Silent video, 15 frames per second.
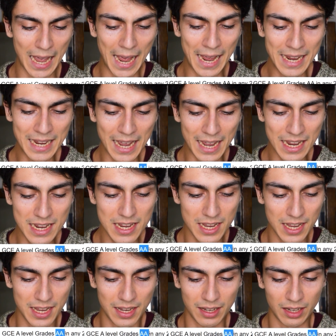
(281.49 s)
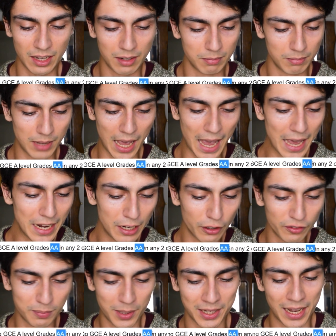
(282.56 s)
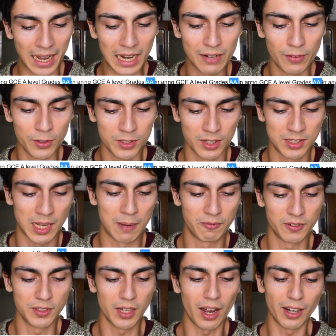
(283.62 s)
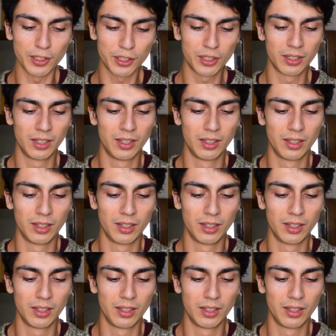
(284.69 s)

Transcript: AA in any of my A-levels except for Dutch,